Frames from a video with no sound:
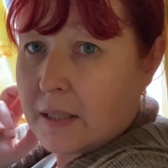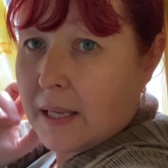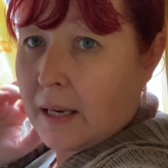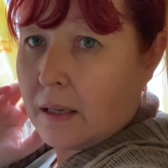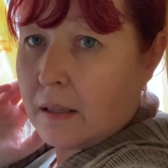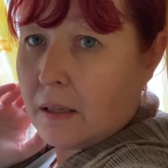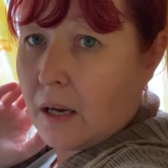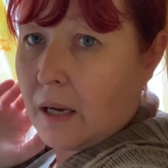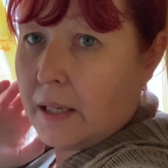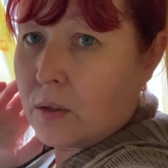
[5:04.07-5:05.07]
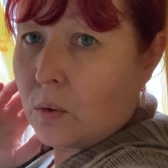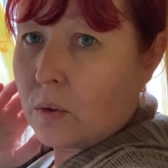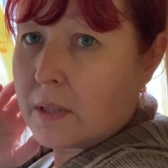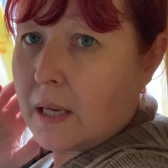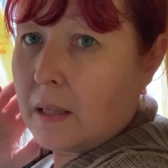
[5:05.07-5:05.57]
thing early
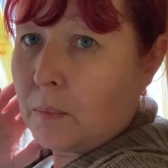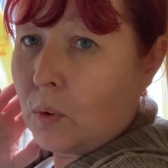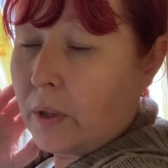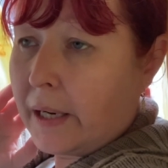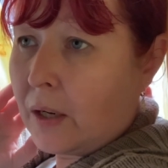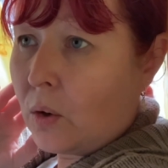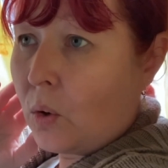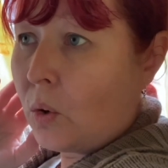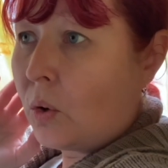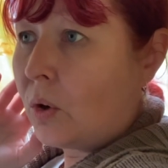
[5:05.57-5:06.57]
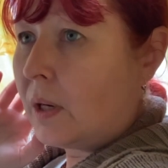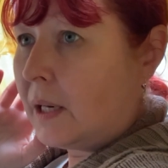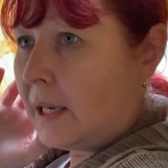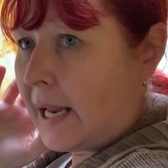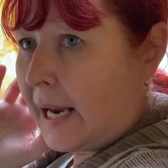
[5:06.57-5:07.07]
doors in the morning or
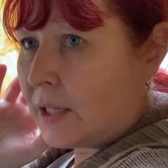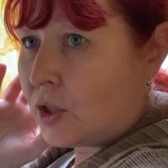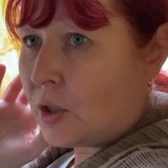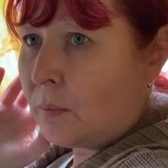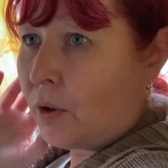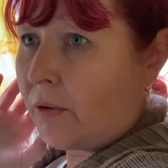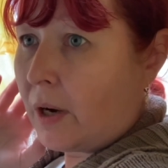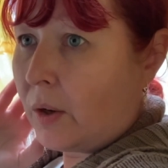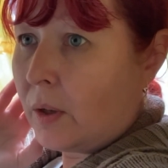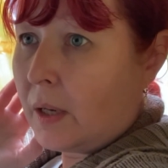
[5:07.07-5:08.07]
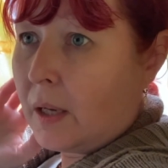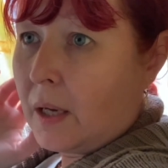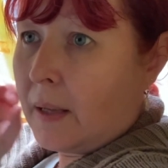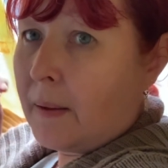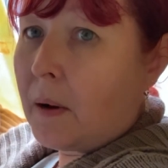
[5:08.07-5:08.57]
late tomorrow,
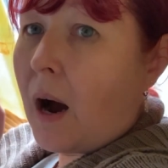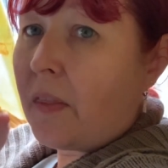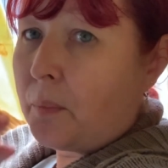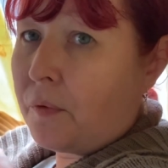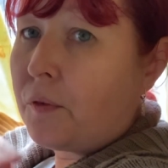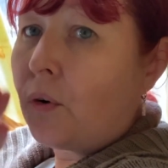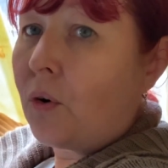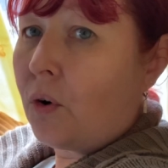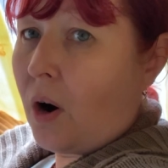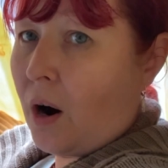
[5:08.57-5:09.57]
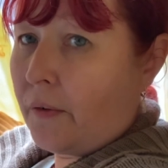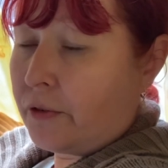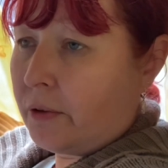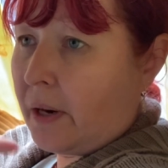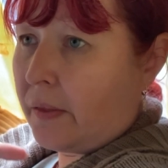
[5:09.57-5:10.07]
either before or
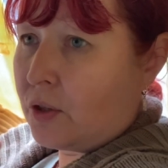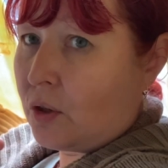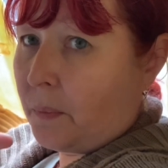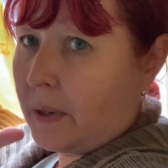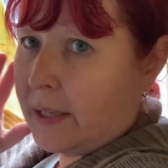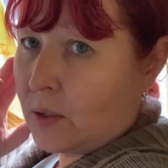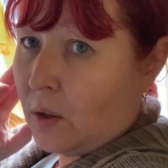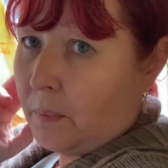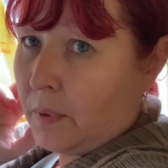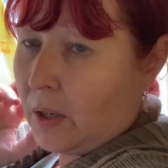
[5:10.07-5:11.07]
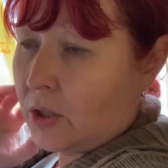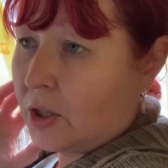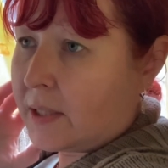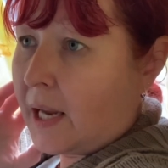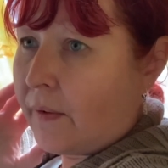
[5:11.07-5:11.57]
after another job that he's got booked,
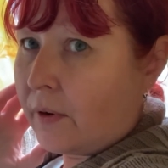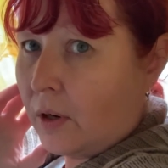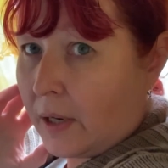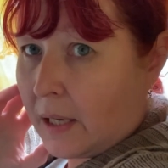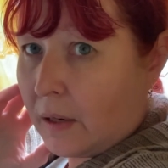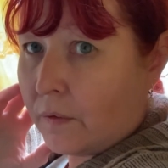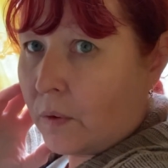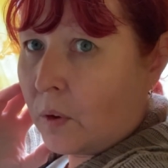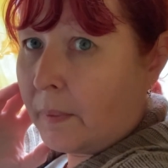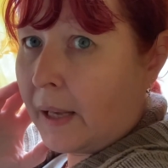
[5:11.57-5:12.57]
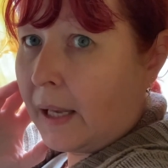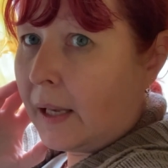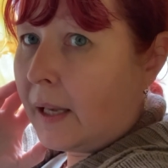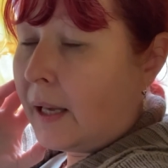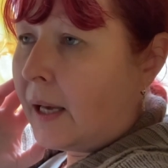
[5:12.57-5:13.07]
just to have a look at it for me.
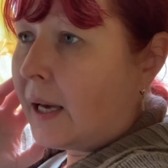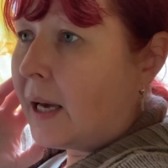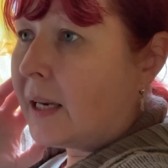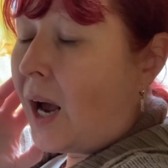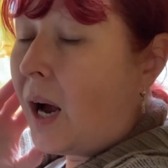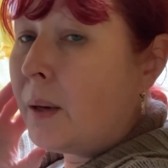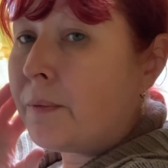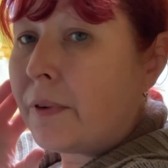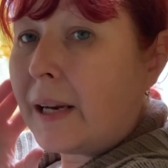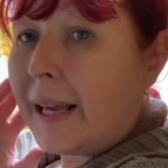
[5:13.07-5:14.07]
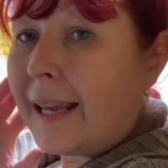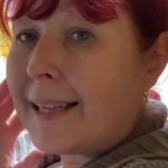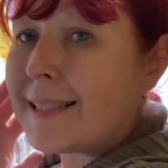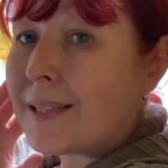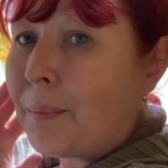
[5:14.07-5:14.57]
And hopefully
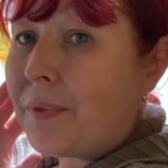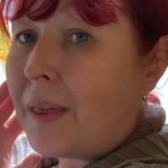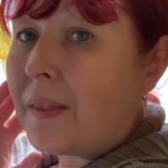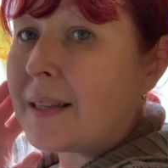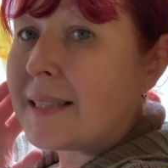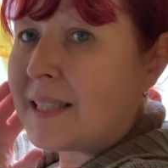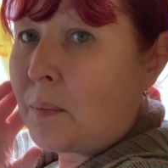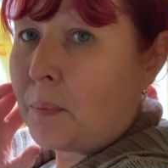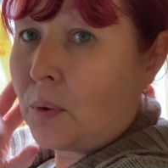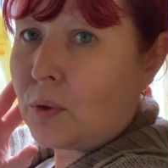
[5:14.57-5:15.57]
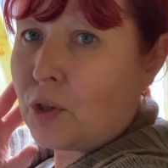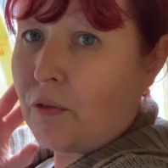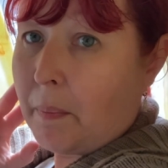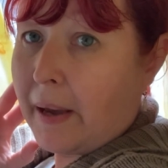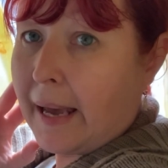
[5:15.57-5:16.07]
it's something that's simple to
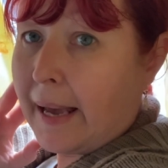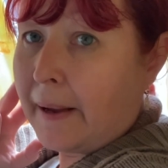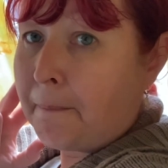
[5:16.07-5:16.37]
repair,